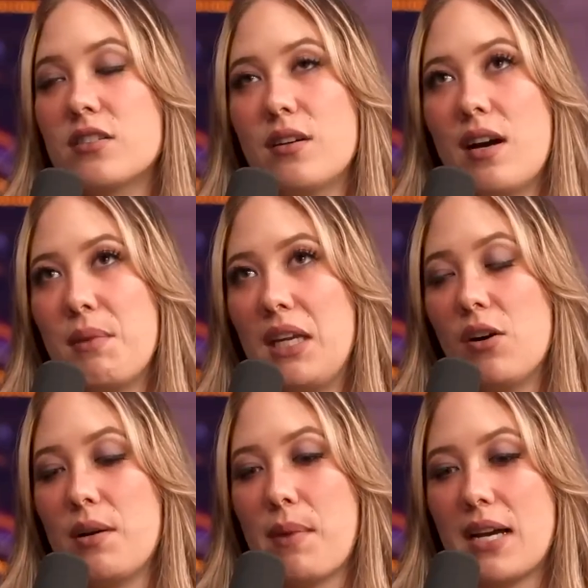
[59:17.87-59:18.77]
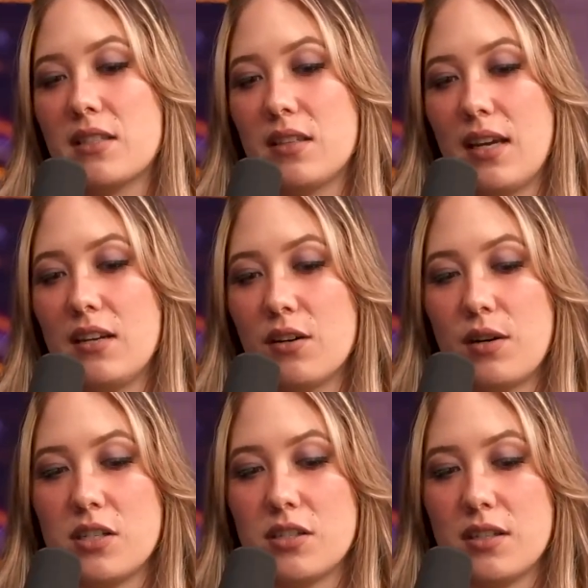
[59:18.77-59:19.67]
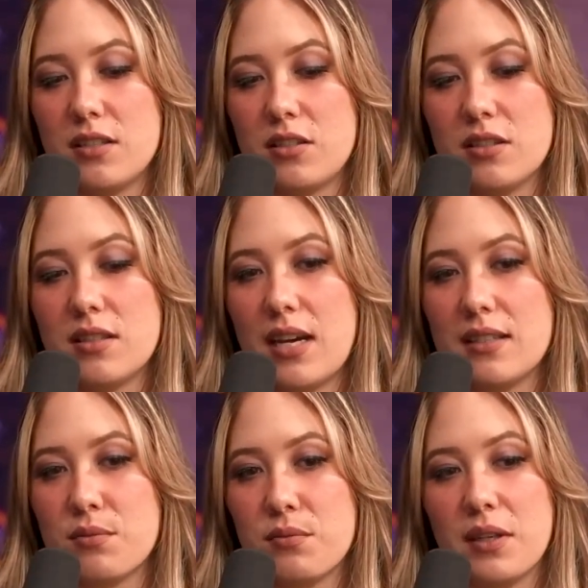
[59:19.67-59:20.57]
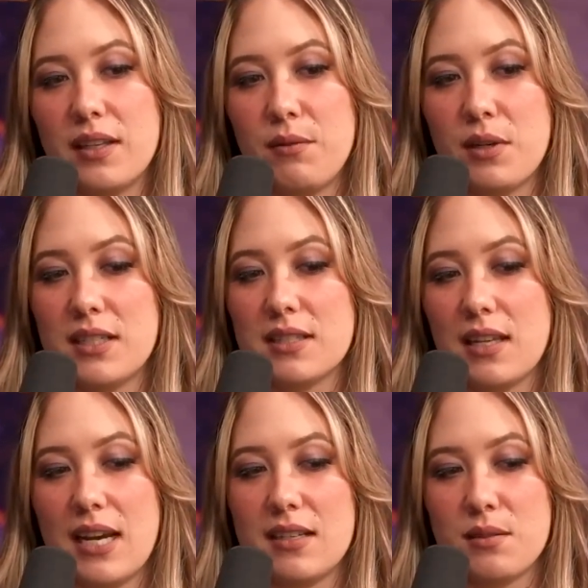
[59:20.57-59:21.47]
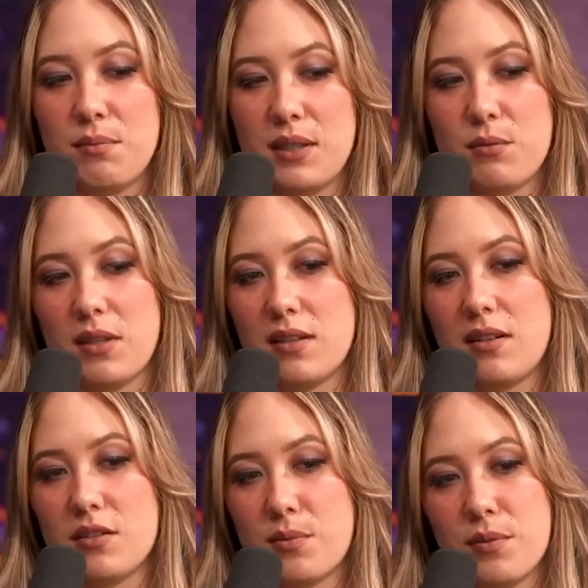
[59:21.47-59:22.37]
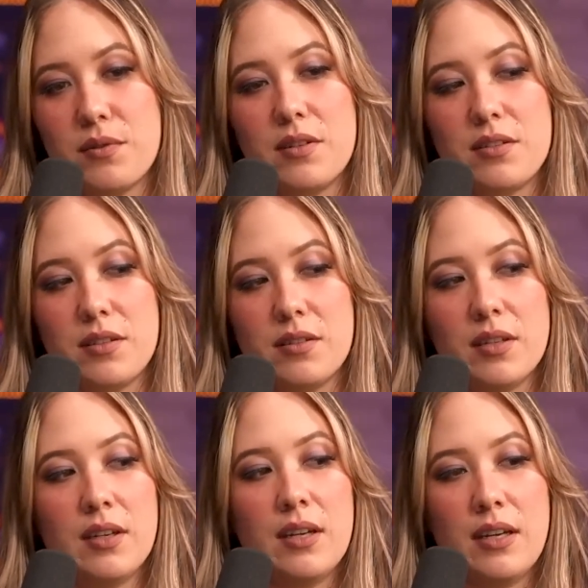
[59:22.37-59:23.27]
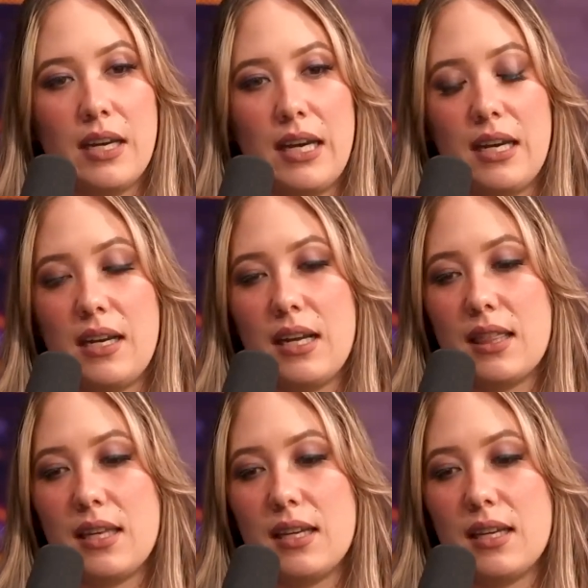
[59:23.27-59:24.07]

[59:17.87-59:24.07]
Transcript: also, I mean, going back to like your question is just that's really what it's like to be with an entrepreneur too. And I